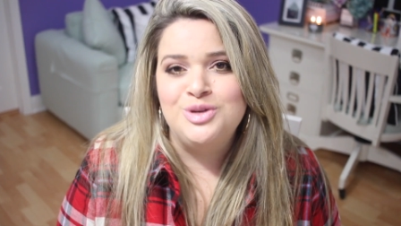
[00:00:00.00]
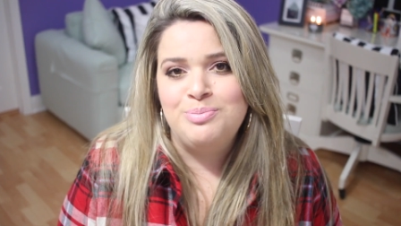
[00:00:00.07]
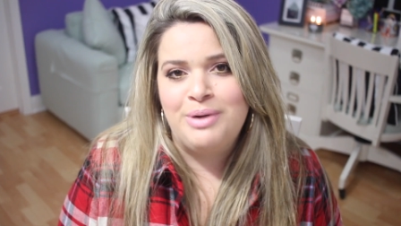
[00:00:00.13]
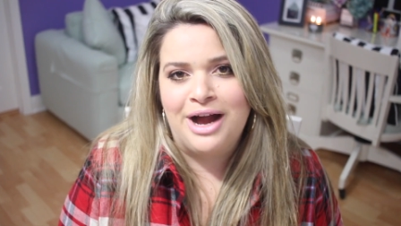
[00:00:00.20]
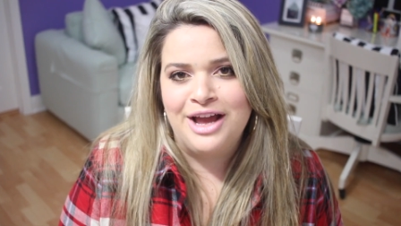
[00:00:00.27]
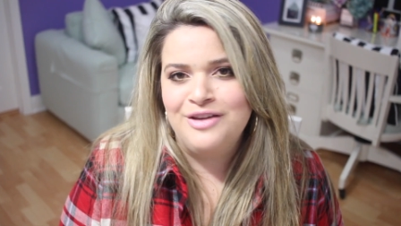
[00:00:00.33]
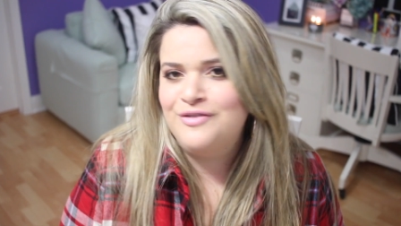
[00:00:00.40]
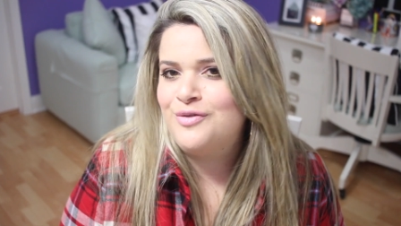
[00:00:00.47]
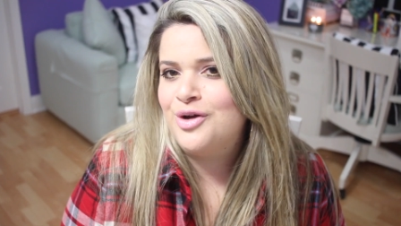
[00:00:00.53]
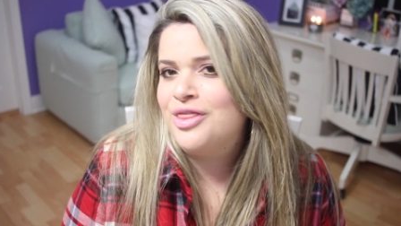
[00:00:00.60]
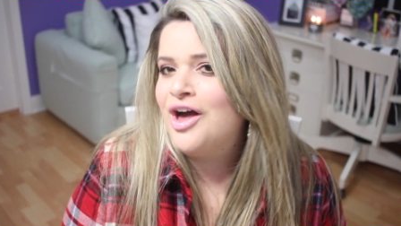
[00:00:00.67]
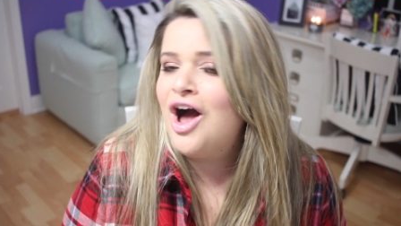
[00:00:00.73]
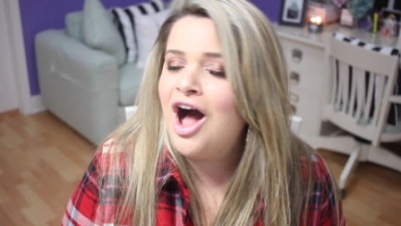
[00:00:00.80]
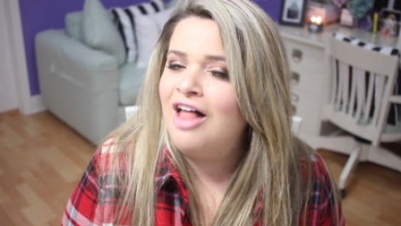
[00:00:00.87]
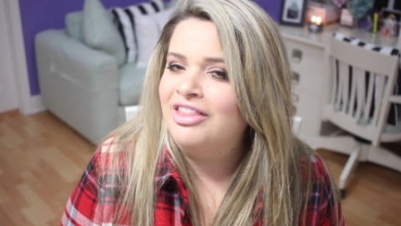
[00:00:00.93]
to buy for
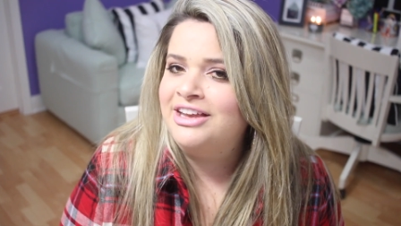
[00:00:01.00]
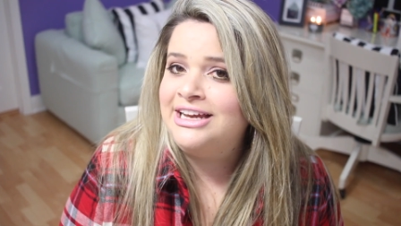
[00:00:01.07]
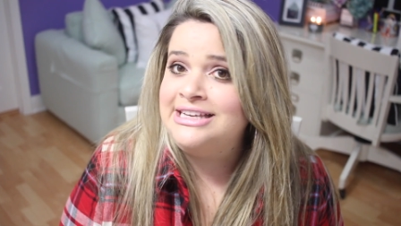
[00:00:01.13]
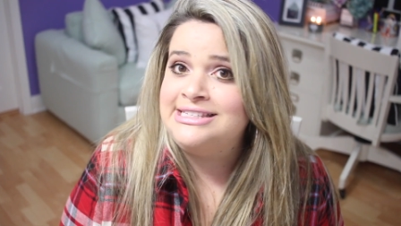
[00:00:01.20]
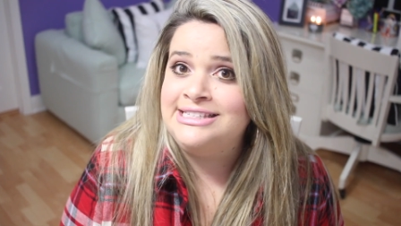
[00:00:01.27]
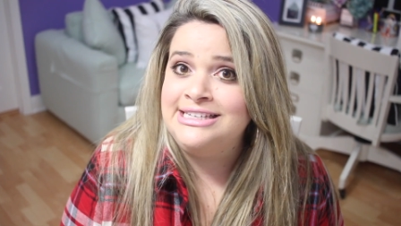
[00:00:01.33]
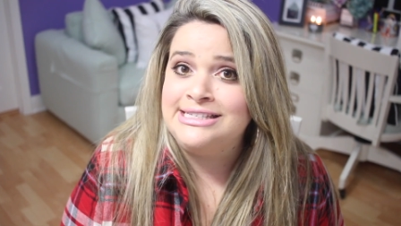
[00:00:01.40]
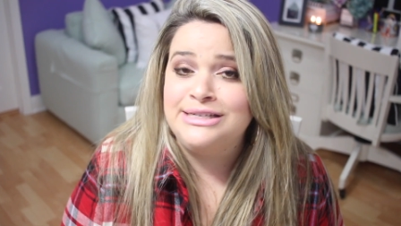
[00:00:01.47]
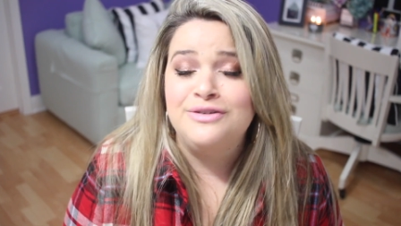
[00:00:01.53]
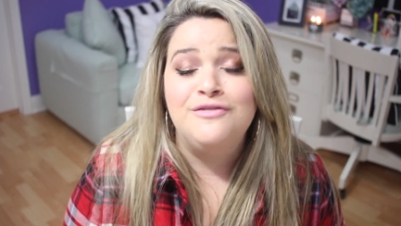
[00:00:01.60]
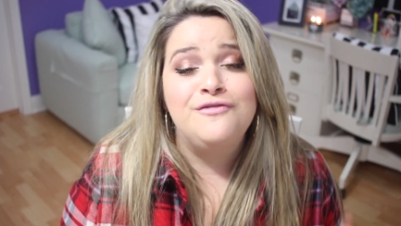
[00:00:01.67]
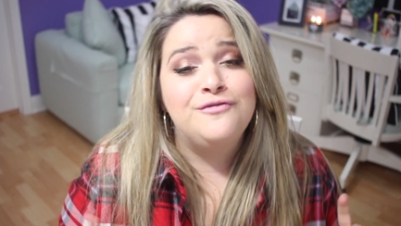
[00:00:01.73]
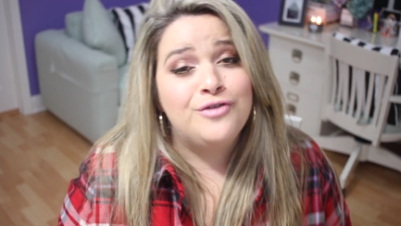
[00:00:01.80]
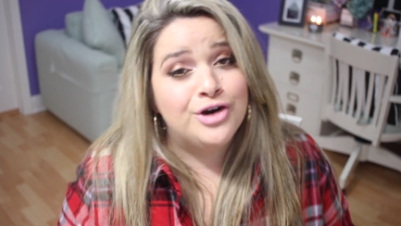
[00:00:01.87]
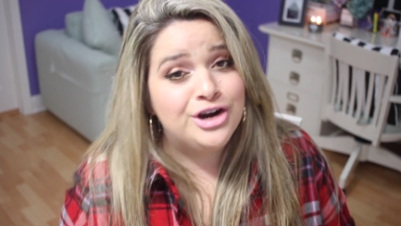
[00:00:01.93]
the holiday season
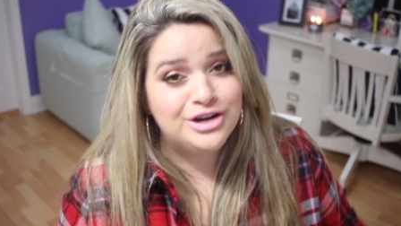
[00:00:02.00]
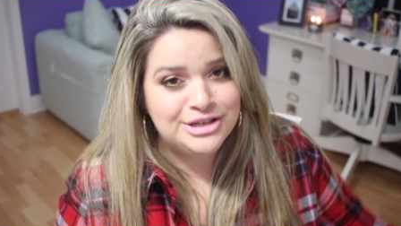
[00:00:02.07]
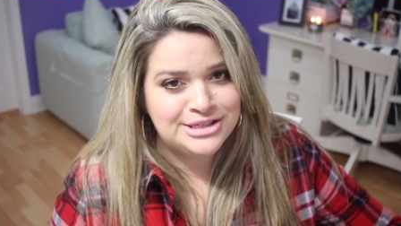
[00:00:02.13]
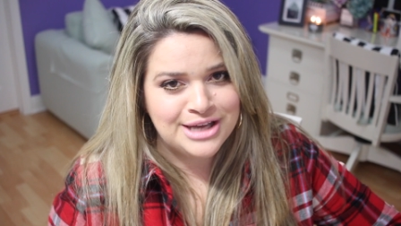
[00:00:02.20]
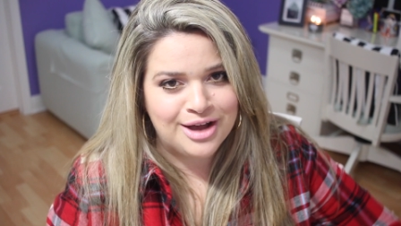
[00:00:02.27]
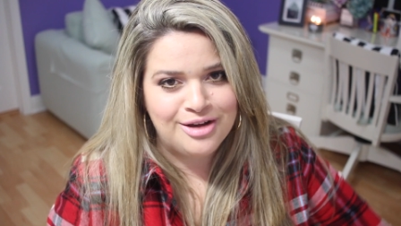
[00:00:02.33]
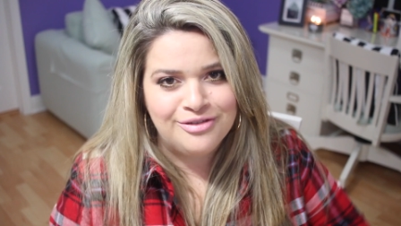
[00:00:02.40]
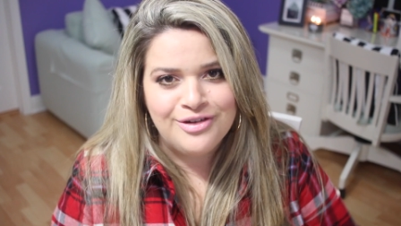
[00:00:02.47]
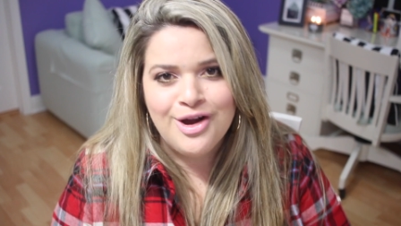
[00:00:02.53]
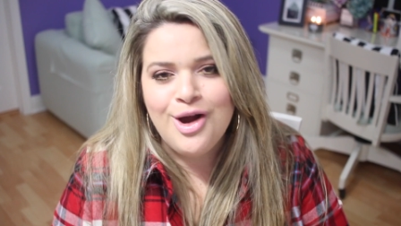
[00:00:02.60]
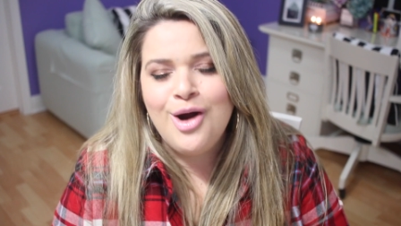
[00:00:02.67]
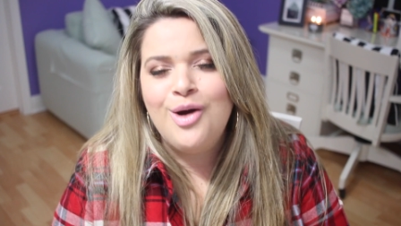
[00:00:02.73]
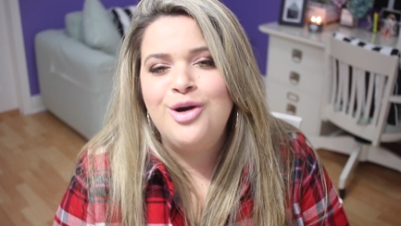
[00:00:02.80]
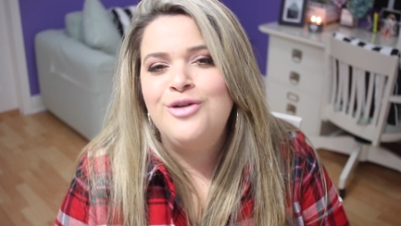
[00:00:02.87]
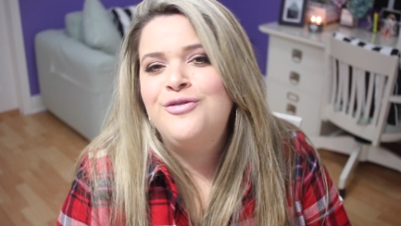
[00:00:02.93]
for yourself
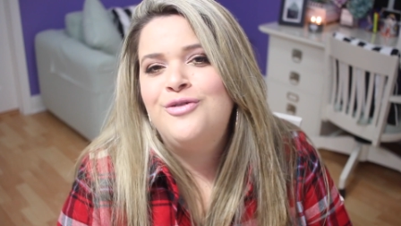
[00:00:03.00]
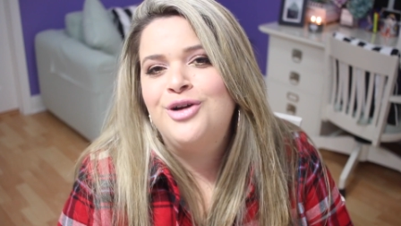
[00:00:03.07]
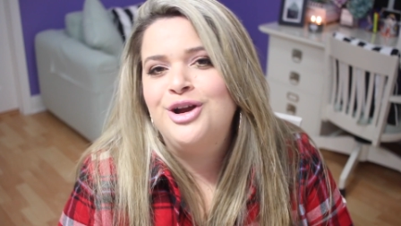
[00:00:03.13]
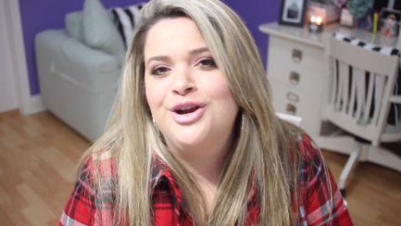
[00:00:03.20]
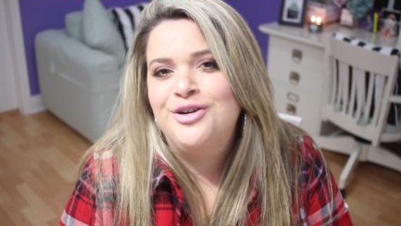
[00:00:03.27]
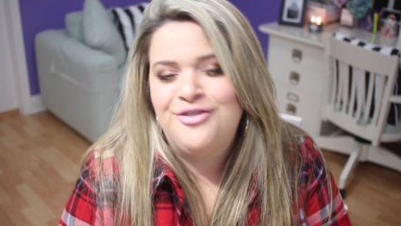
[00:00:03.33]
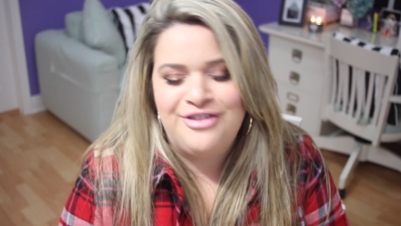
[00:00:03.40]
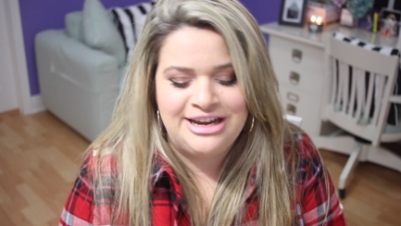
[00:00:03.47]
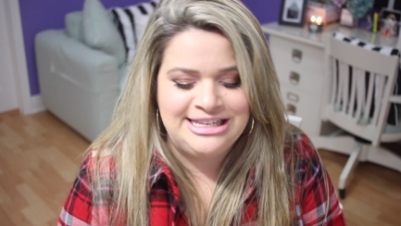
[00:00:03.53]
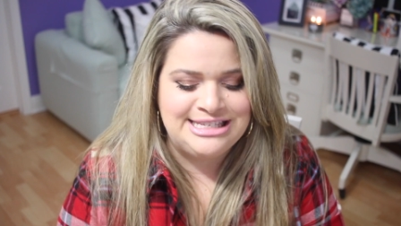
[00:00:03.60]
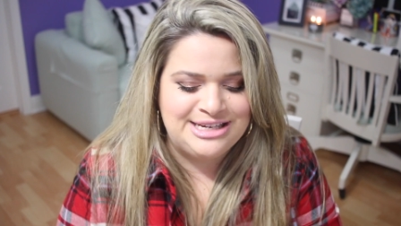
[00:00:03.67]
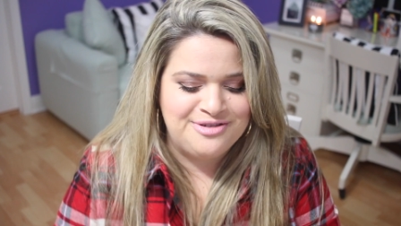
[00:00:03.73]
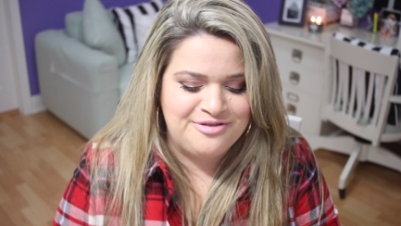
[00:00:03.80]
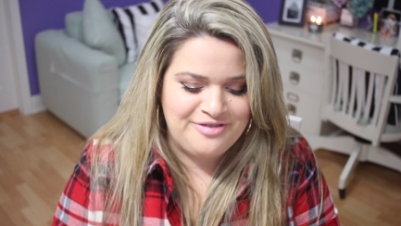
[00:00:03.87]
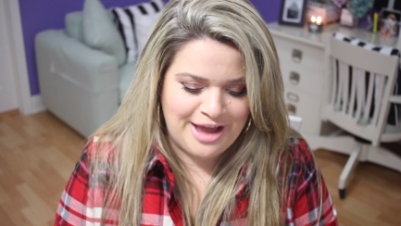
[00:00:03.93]
or for your
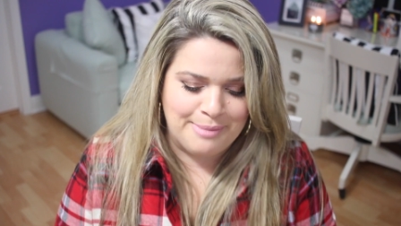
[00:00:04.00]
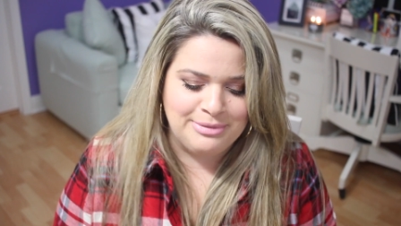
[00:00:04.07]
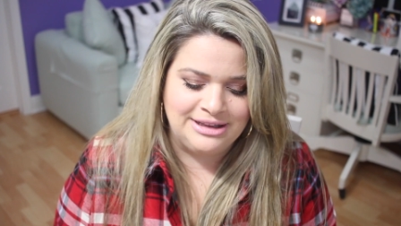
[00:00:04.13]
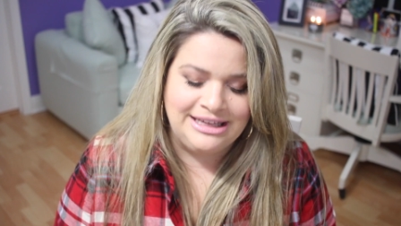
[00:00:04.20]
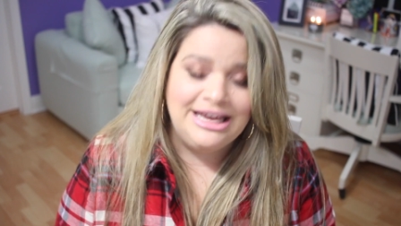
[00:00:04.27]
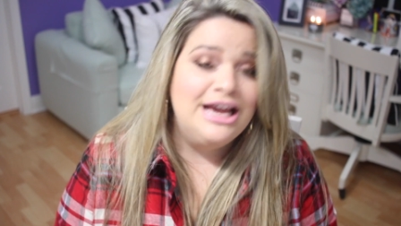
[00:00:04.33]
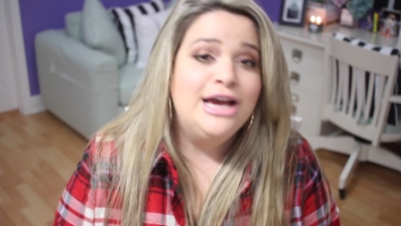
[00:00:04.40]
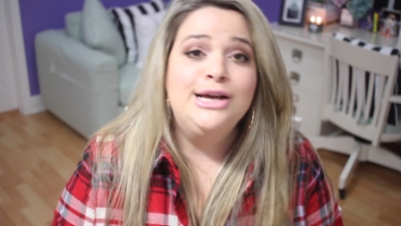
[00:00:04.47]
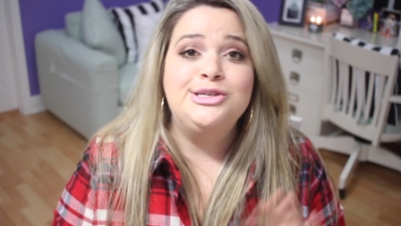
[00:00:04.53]
friends and family.